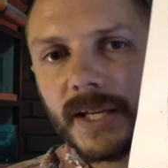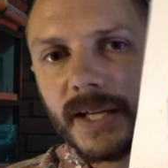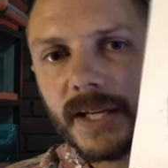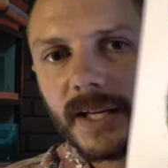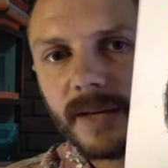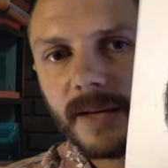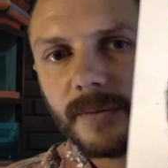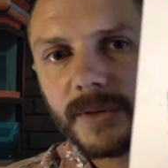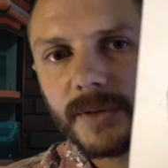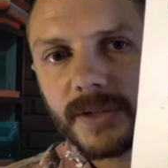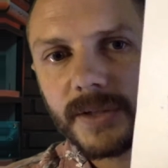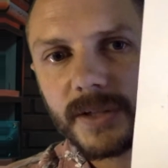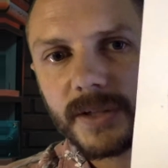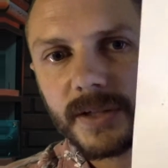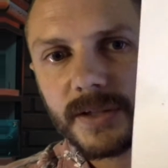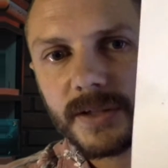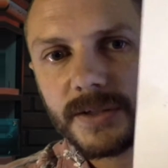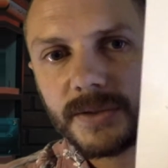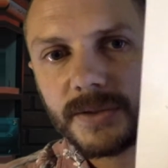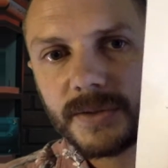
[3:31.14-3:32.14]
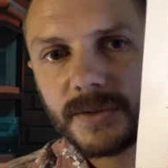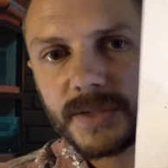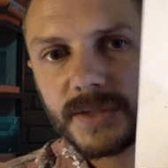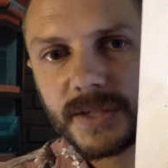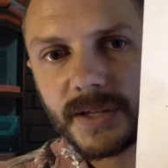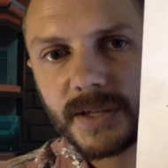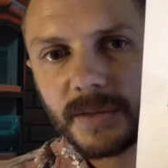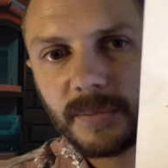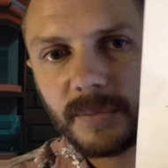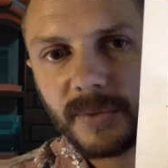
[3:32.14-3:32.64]
And what you're going to do is
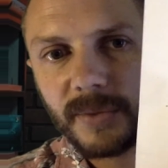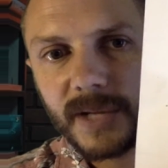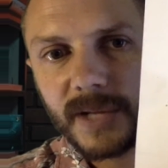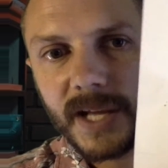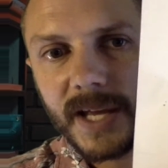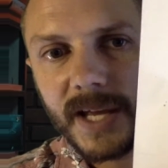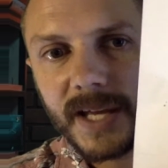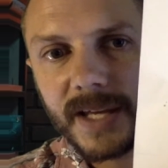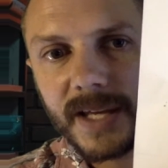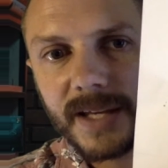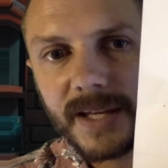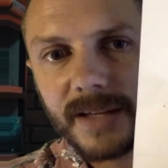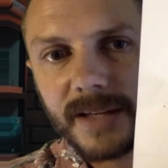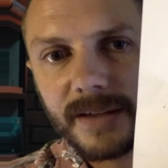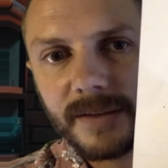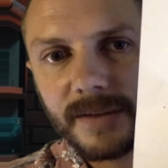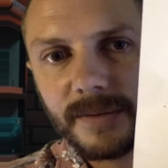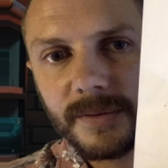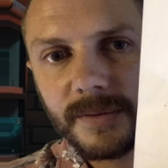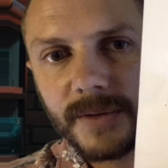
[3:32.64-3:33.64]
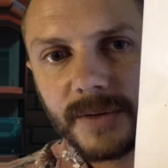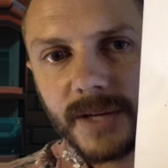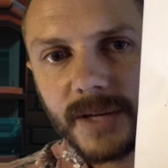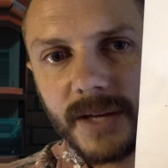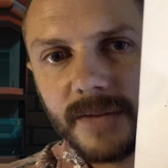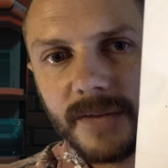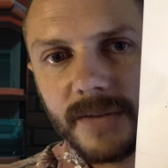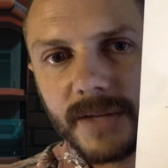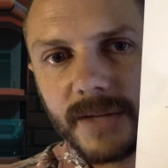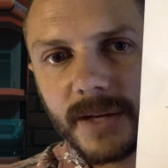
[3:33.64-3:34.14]
you're going to play
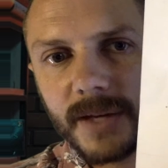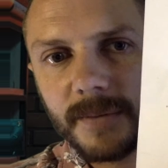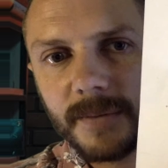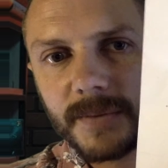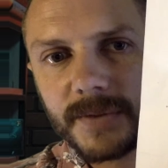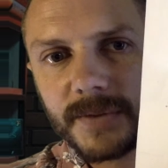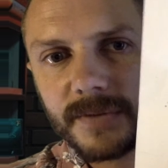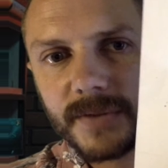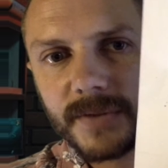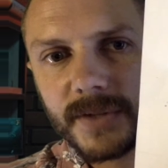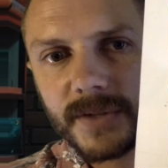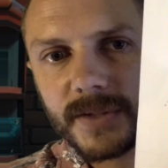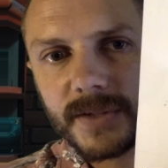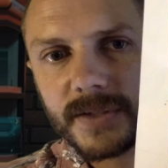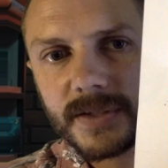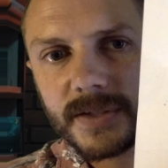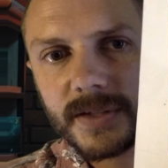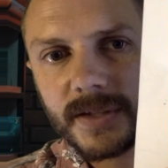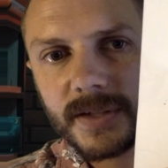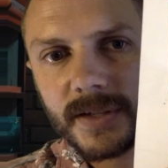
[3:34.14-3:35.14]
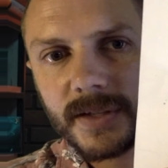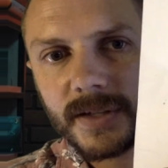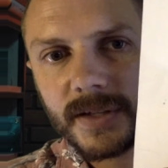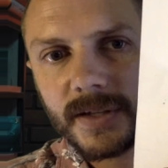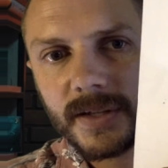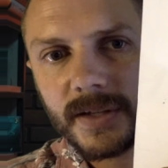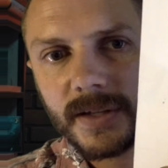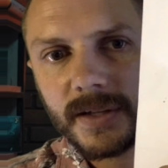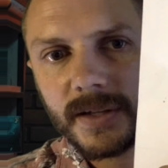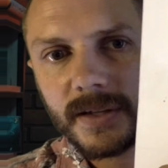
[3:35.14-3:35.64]
whatever comes first.
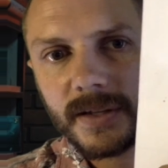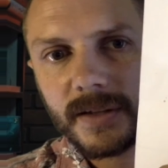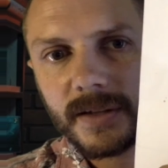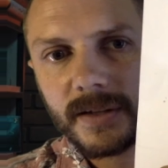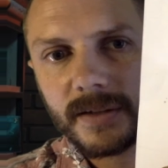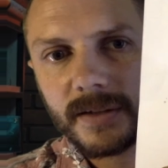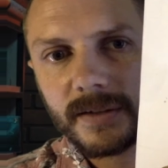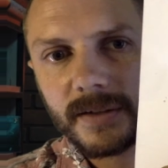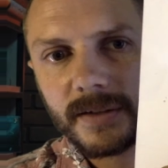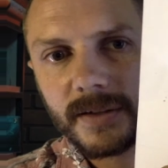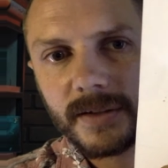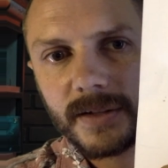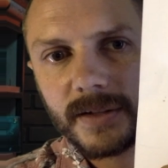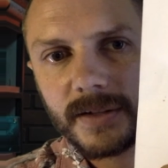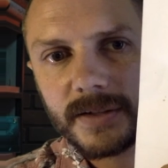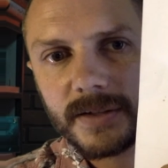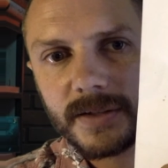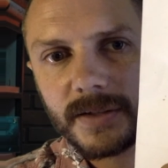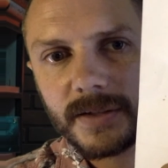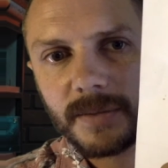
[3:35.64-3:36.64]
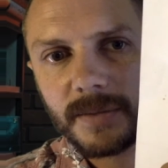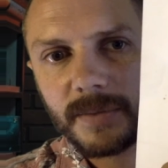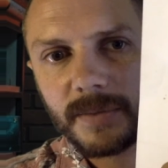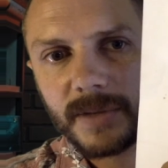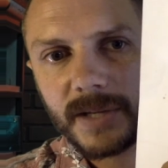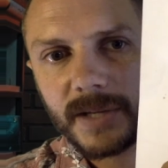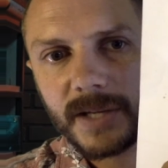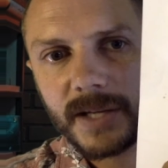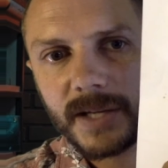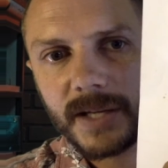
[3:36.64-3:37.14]
Alright, so you're
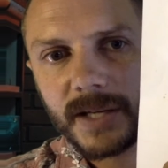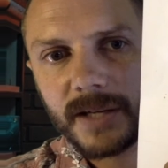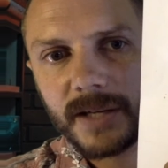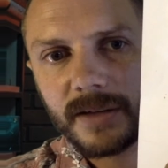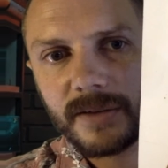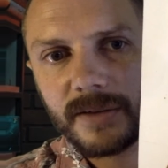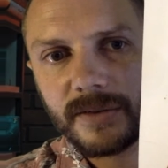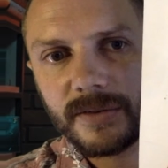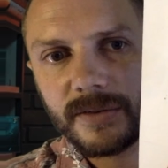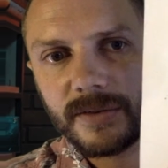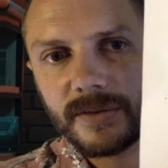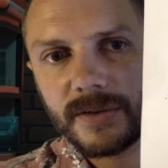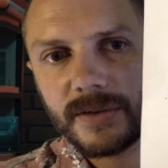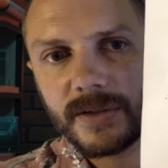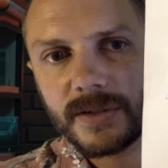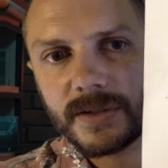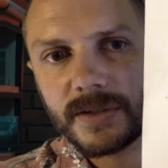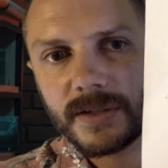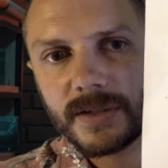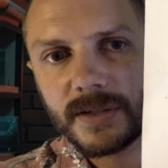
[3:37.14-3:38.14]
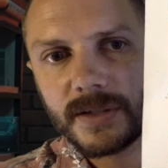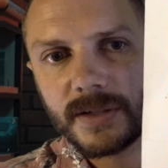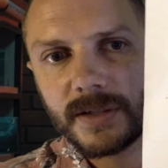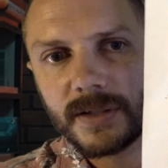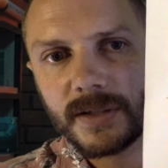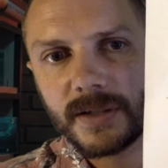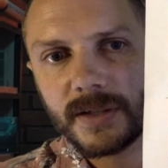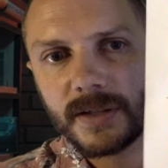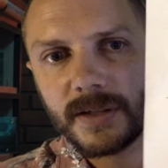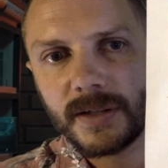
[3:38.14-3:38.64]
playing across
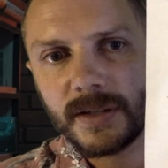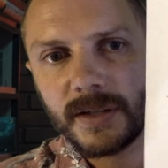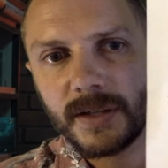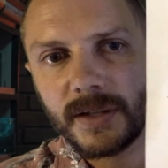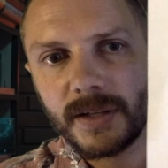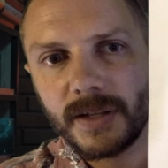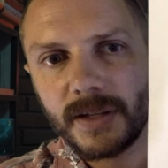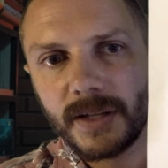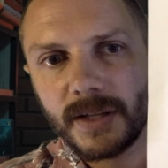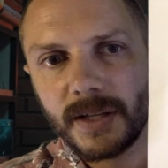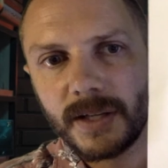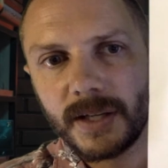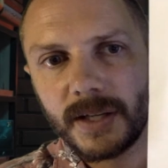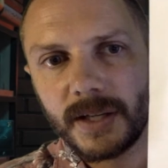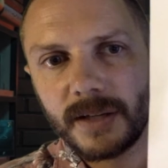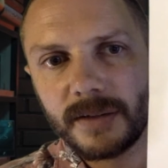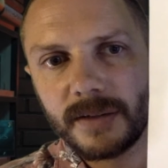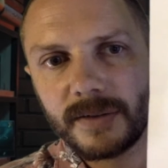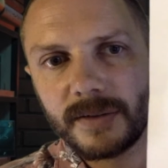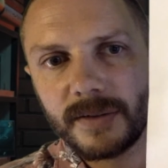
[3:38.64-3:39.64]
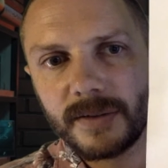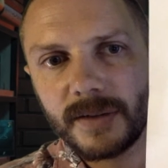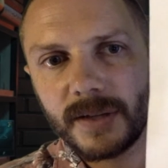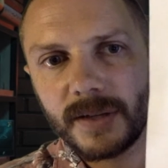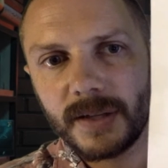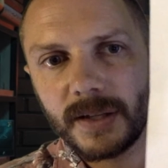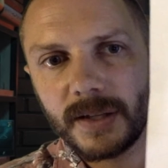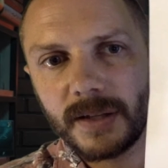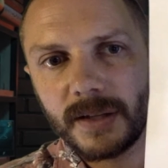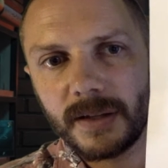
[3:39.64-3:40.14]
and
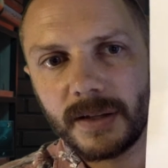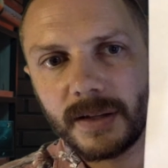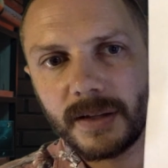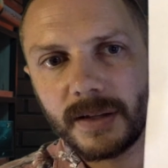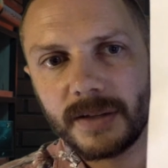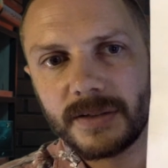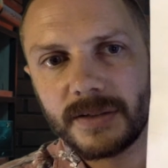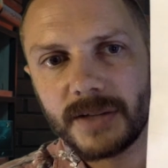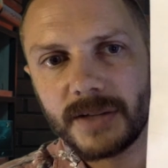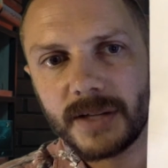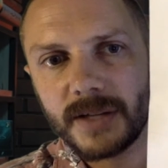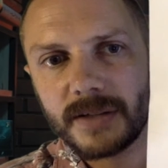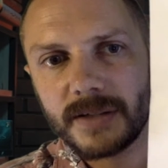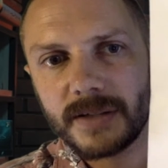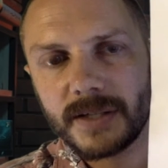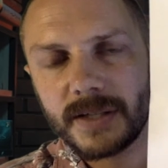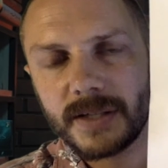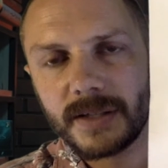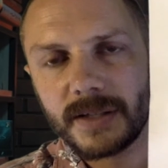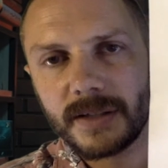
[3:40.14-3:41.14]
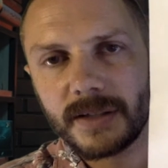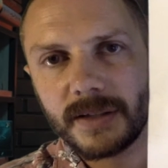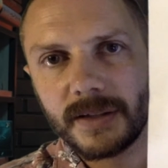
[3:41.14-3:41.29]
adjusting